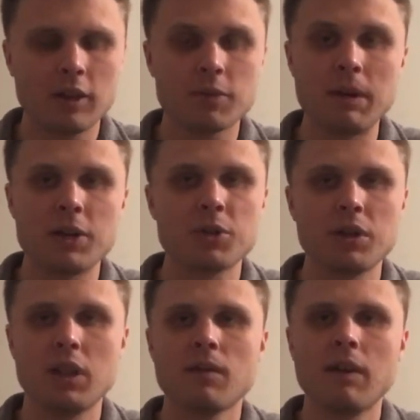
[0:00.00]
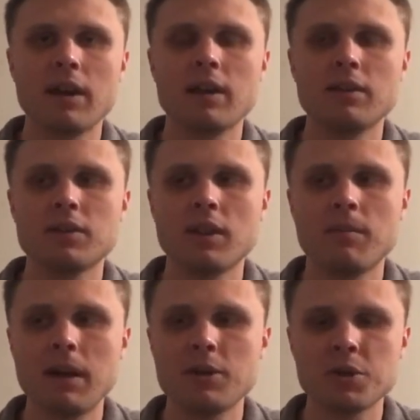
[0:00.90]
especially in the Vikings and the
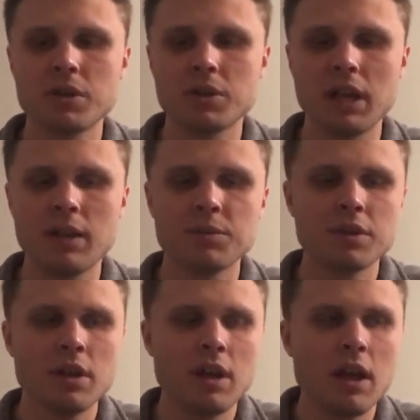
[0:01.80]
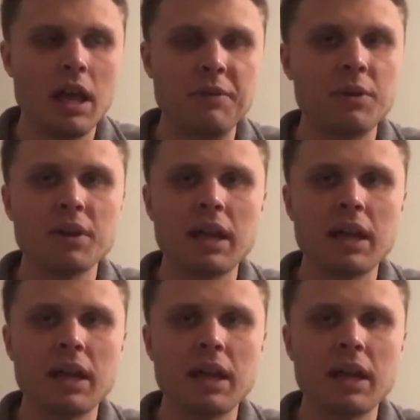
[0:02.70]
Patriots games. And you really